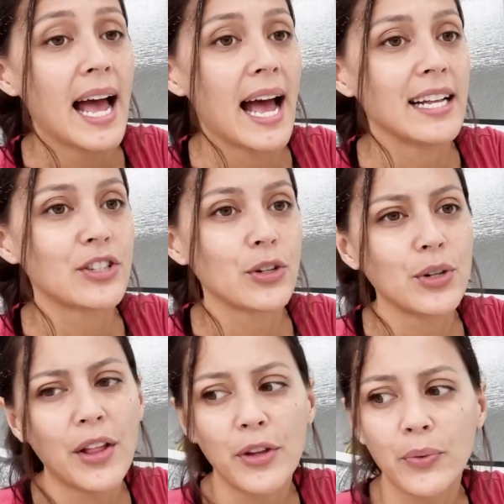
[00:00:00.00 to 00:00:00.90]
And so
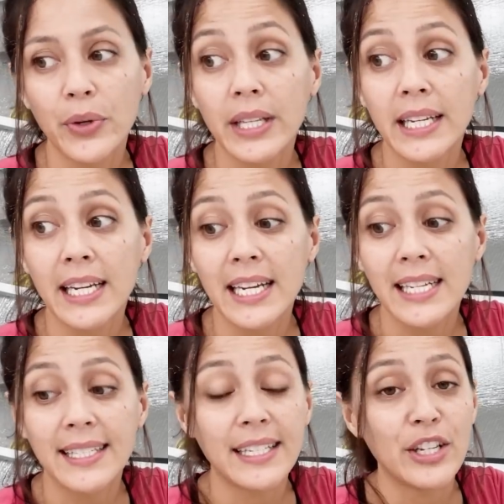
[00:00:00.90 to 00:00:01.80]
nothing really
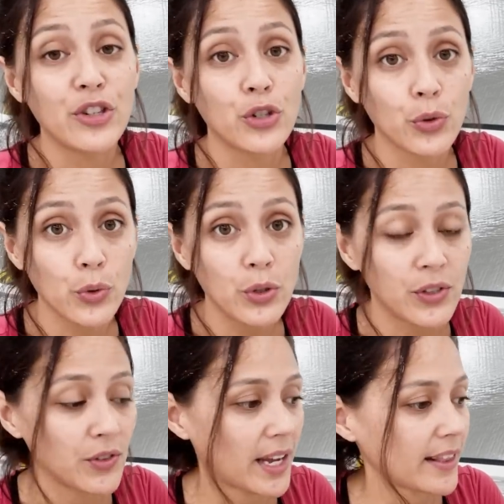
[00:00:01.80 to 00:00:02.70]
is
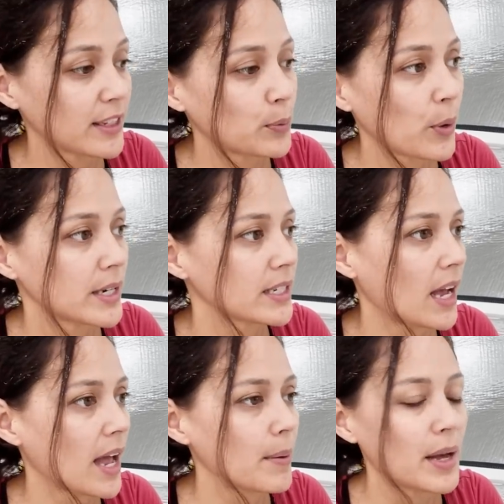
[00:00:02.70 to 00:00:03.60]
intrusive at this point in
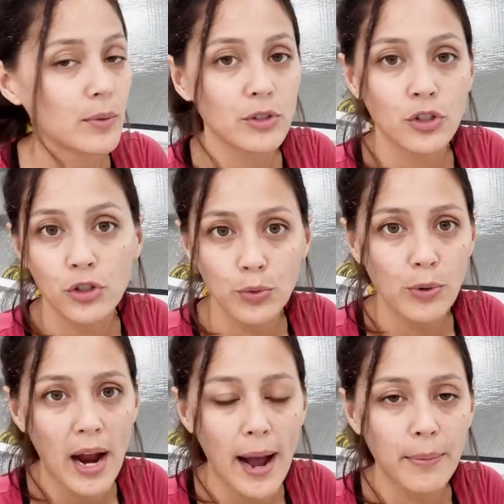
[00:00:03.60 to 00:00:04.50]
time, and we're super
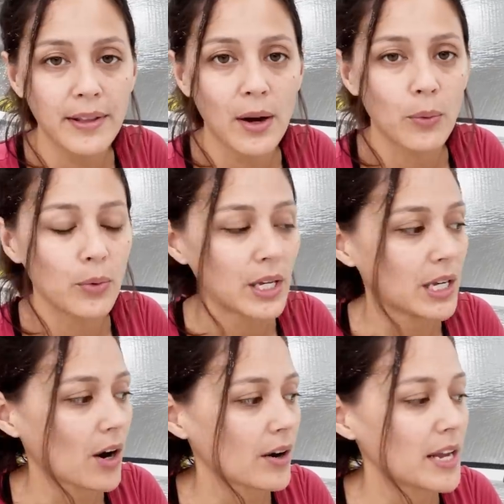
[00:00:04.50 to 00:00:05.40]
happy that
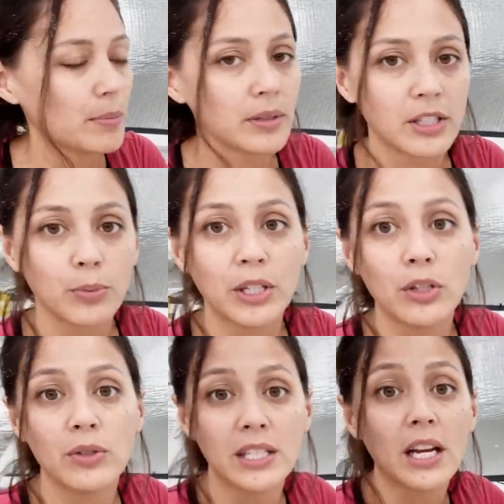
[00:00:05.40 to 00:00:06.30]
we are able to be
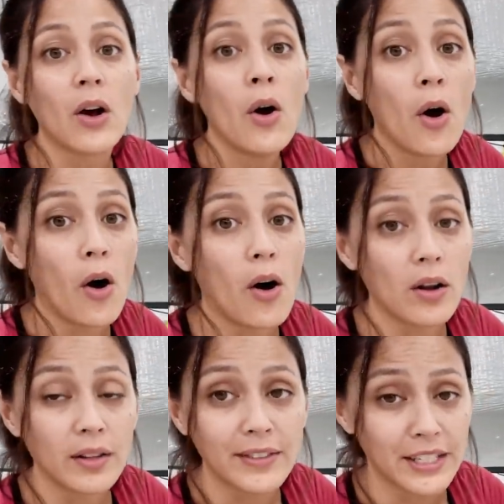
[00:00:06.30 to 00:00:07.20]
using
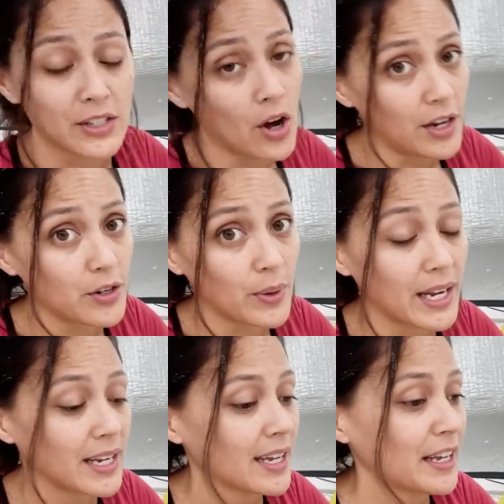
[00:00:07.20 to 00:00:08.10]
all of this conduit
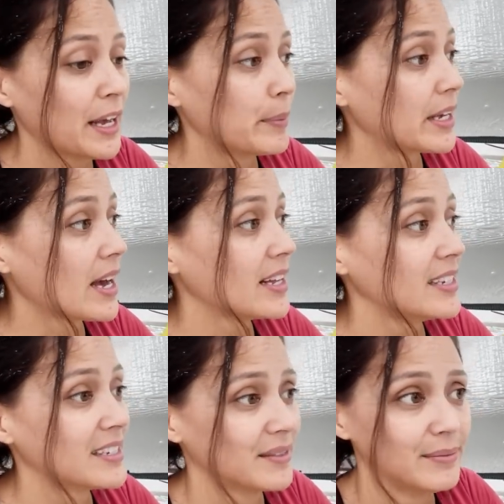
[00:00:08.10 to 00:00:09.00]

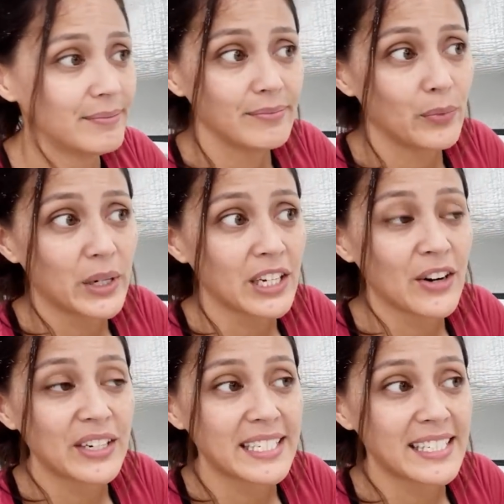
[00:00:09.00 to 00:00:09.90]
because we can
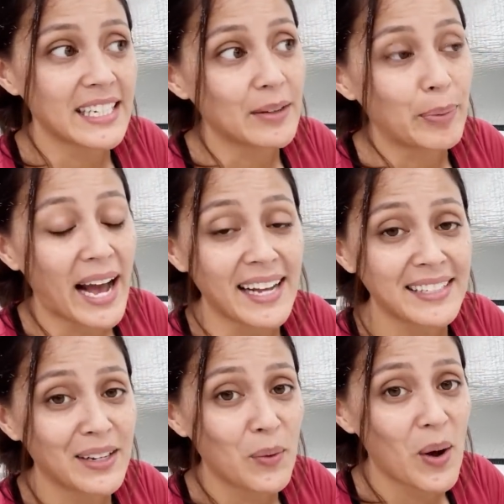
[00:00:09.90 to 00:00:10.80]
already see
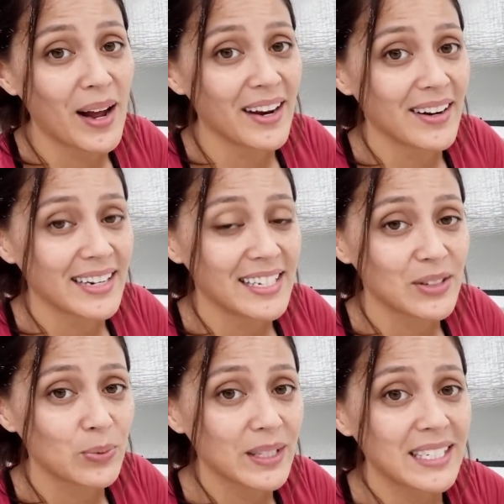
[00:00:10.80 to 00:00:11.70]
passing wire is
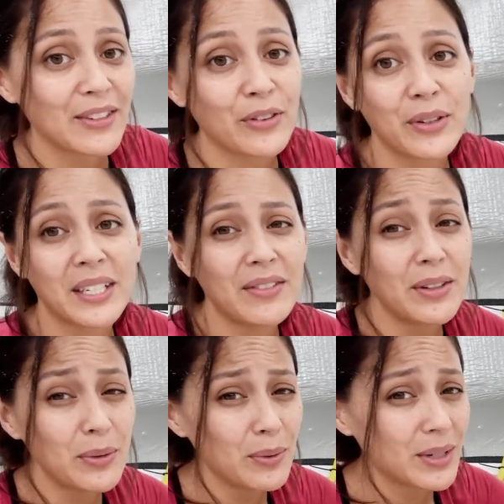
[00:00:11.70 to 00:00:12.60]
really difficult. Even
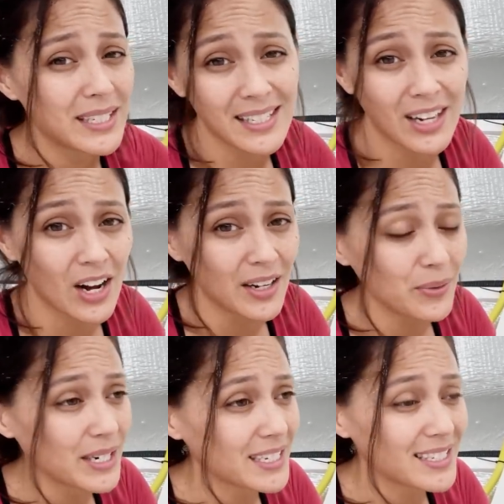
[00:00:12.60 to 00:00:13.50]
though it's in
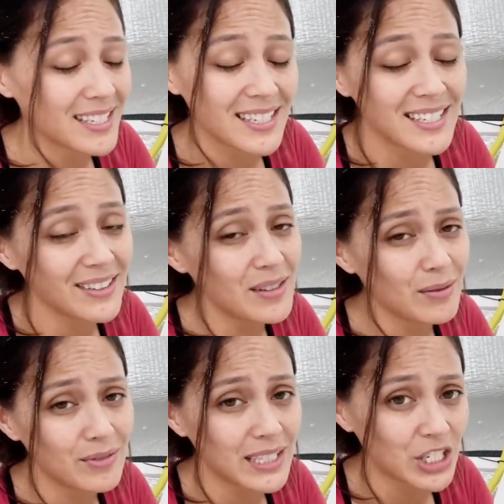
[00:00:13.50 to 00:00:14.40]
conduit, it's still
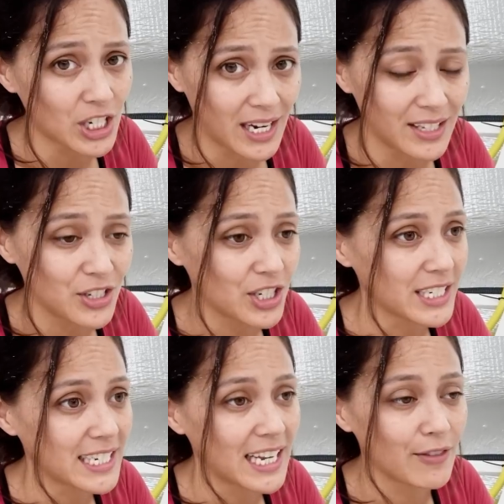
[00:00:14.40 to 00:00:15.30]
really challenging
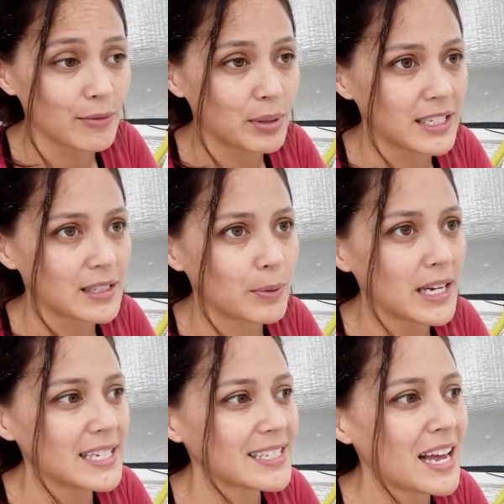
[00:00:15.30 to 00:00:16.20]
to get it from place to
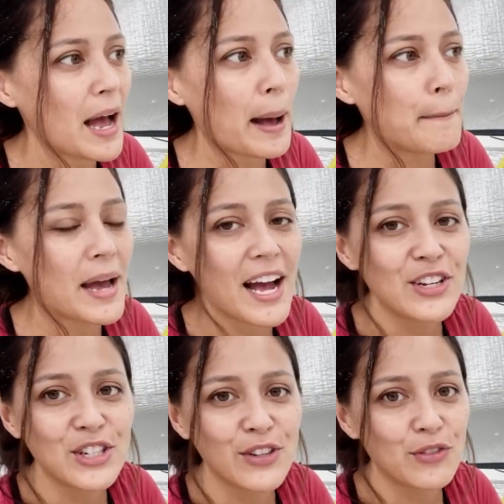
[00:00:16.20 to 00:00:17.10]
place.
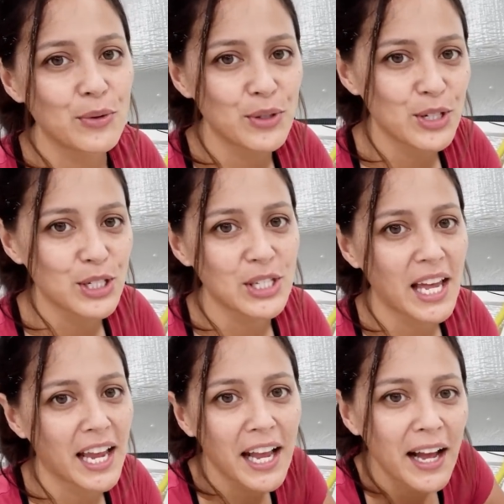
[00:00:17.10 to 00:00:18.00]
Imagine if you were just
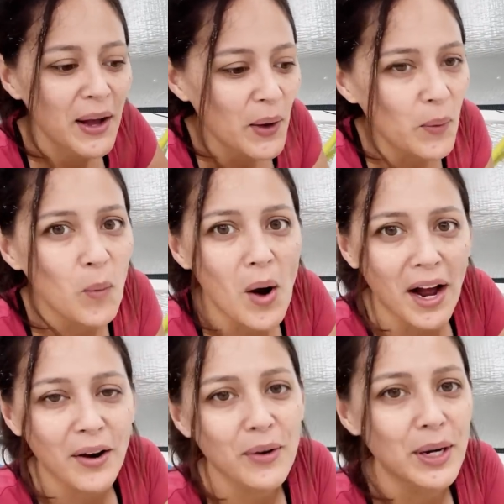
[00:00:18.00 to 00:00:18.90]
like
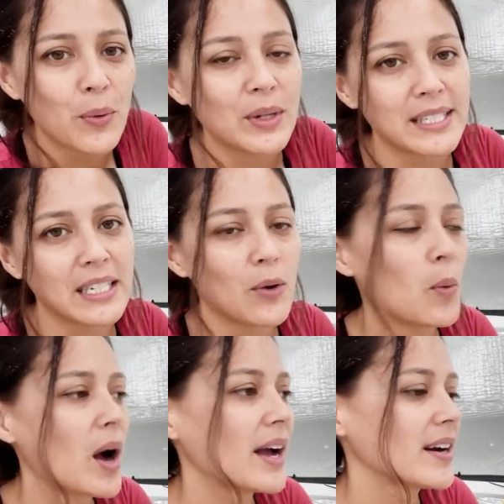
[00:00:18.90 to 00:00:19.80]
wiring one single
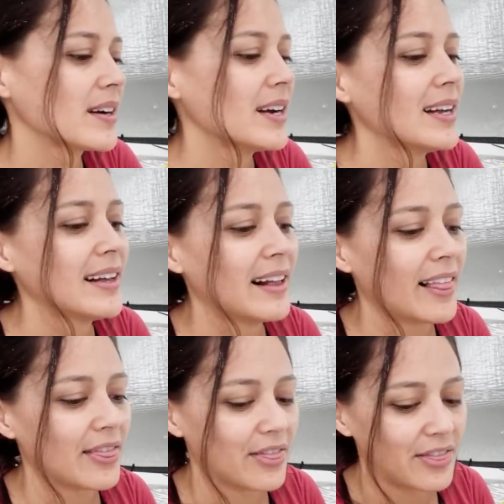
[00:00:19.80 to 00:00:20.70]
wire,
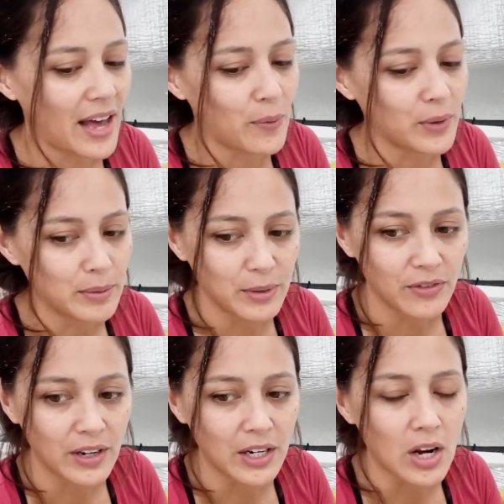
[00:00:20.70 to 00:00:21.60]
that wouldn't be
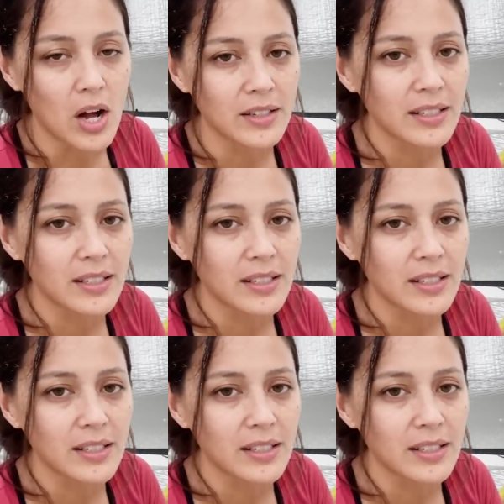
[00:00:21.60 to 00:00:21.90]
fun at all.